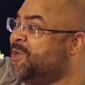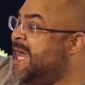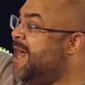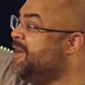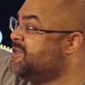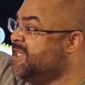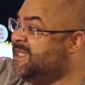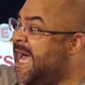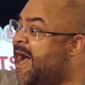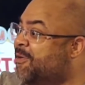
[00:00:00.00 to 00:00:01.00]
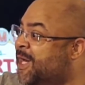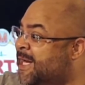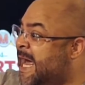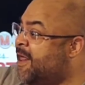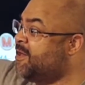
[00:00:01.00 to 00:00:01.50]
Now there's the doubt, and
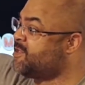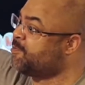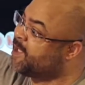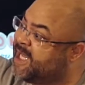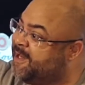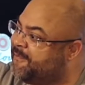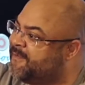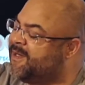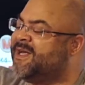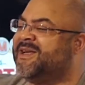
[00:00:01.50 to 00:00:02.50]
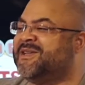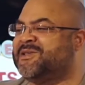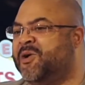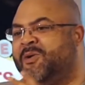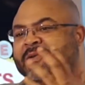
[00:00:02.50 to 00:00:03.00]
now there's the relief. Right.
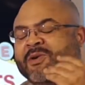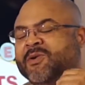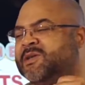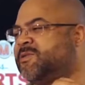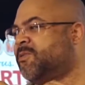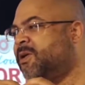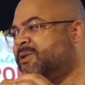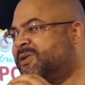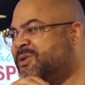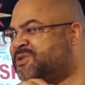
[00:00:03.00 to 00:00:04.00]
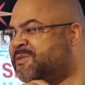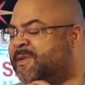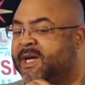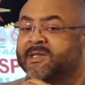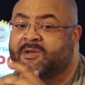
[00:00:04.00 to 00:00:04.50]
So, dude, it's a roller coaster, man.